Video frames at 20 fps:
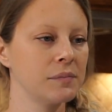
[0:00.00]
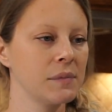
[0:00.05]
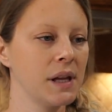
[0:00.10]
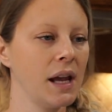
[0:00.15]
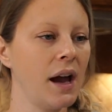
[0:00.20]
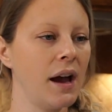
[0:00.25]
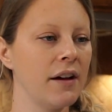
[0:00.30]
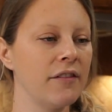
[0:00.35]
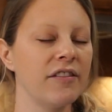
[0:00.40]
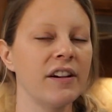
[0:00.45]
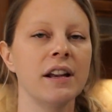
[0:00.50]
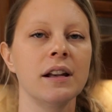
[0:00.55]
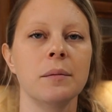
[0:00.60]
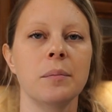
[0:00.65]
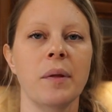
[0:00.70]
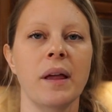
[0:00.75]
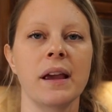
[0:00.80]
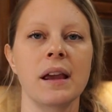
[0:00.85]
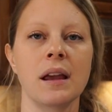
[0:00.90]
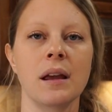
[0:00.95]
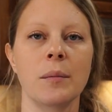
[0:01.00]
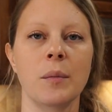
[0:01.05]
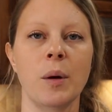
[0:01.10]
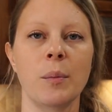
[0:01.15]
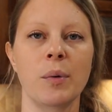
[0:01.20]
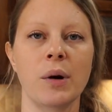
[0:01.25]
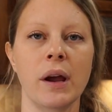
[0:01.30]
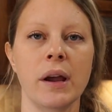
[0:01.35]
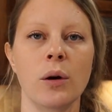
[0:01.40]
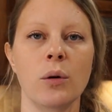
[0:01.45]
yeah, if I end up liking them,
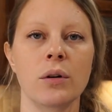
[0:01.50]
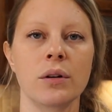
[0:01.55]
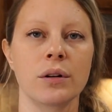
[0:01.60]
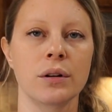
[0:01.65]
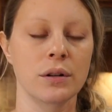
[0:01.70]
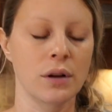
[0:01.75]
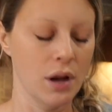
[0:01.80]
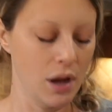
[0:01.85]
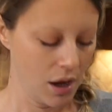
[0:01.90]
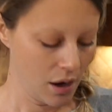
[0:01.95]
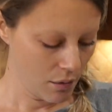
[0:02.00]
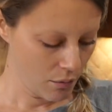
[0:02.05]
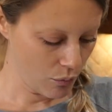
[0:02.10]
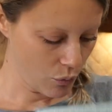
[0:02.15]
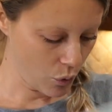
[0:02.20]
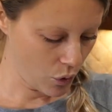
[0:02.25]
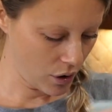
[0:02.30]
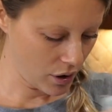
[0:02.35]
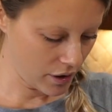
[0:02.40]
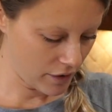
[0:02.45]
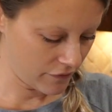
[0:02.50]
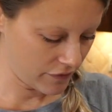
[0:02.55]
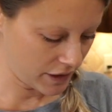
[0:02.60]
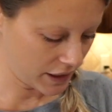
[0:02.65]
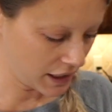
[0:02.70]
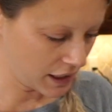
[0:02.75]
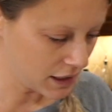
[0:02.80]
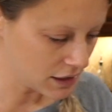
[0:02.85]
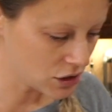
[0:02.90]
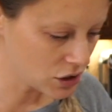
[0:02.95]
I'll probably order more of
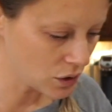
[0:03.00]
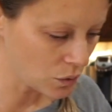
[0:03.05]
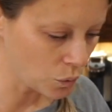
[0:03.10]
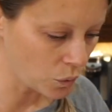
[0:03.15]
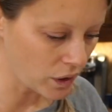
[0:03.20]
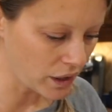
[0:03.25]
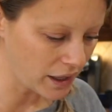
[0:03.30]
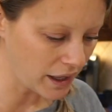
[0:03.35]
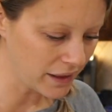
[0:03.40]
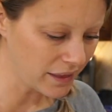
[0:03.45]
the kitchen one.